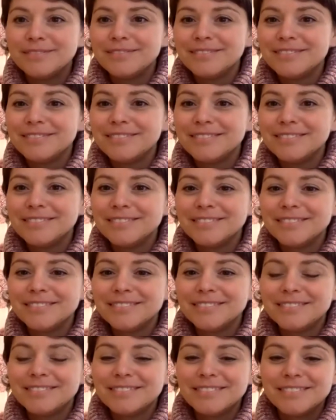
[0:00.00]

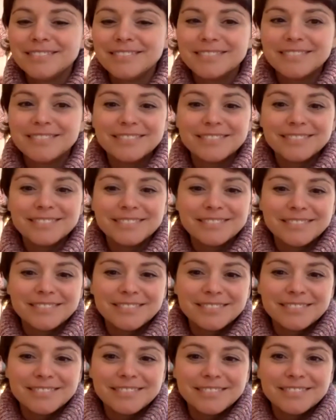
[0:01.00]

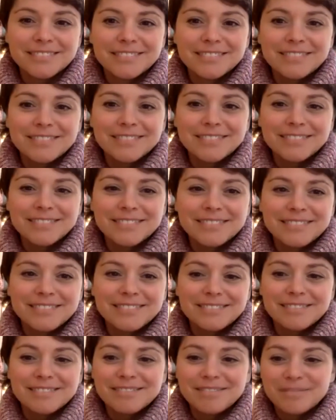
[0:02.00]

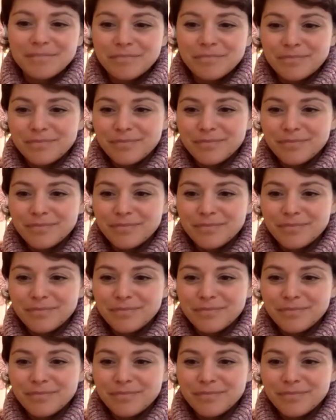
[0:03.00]
Nothing is said.